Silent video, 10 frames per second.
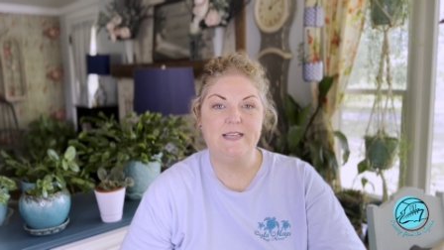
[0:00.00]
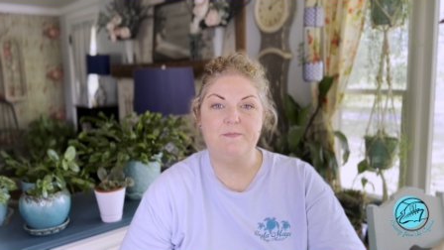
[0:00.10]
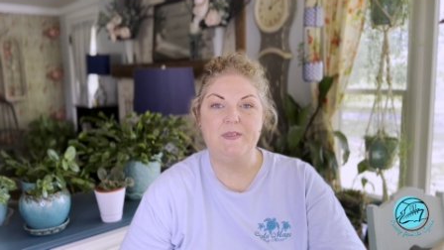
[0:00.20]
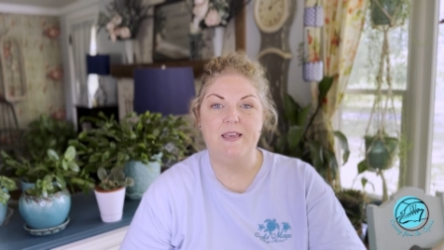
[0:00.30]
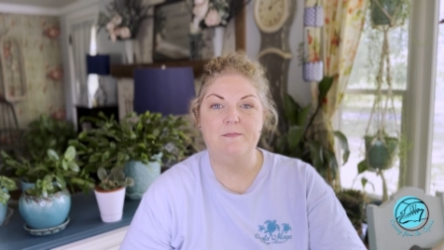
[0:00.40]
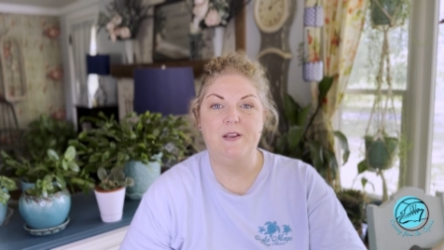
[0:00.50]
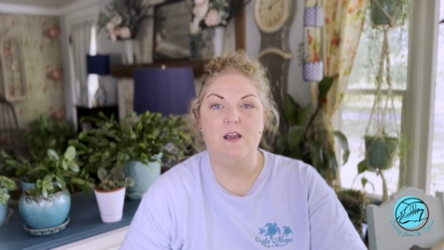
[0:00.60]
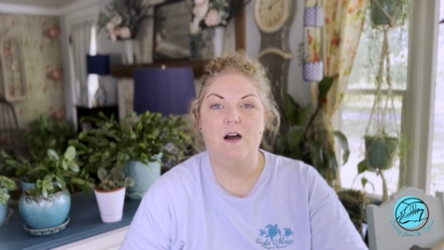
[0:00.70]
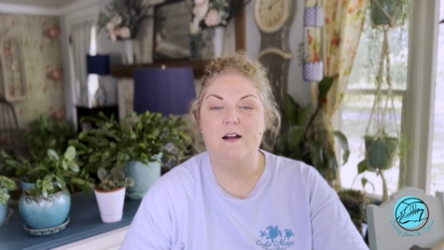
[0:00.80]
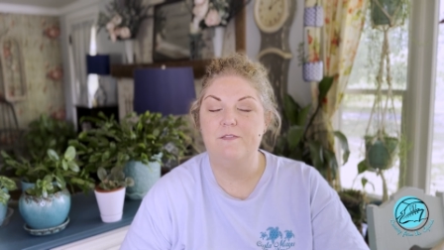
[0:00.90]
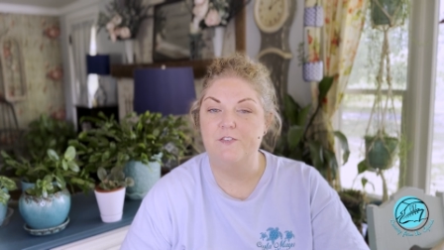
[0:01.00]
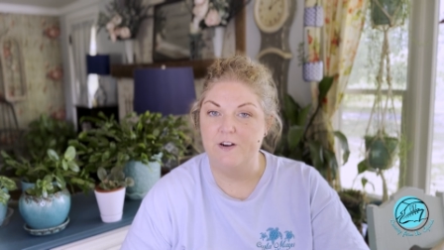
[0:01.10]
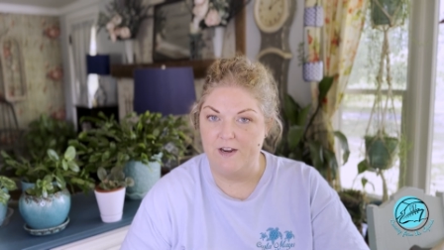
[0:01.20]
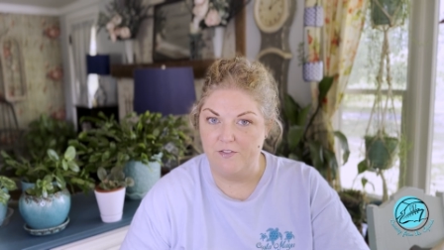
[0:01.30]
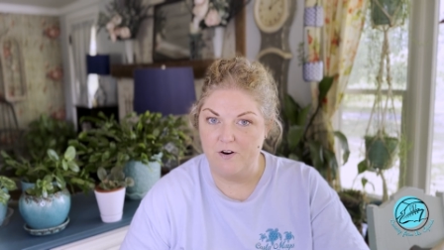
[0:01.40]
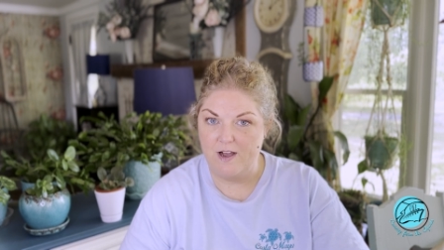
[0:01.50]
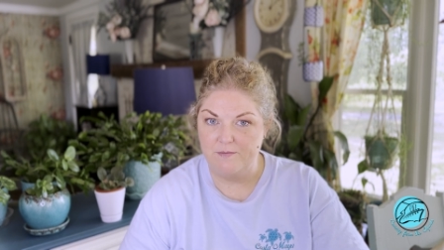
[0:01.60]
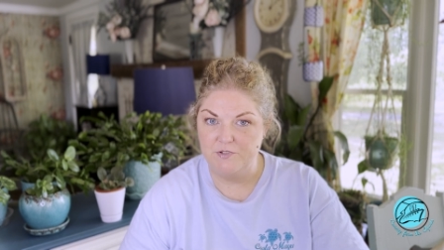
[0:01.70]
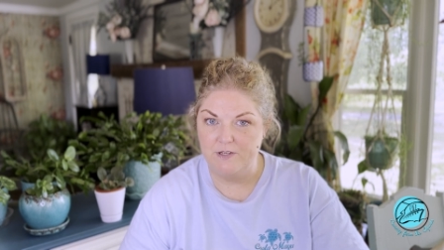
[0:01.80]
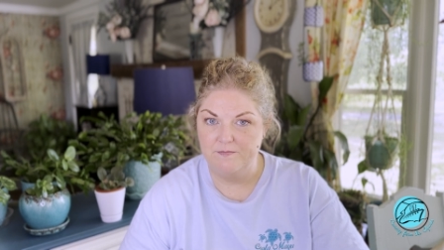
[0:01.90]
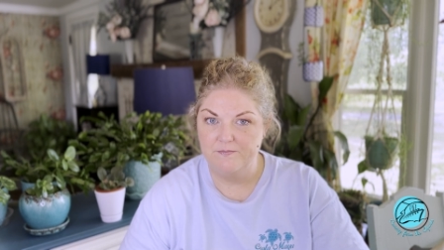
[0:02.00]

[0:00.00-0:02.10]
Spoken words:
skip the MDR for another option.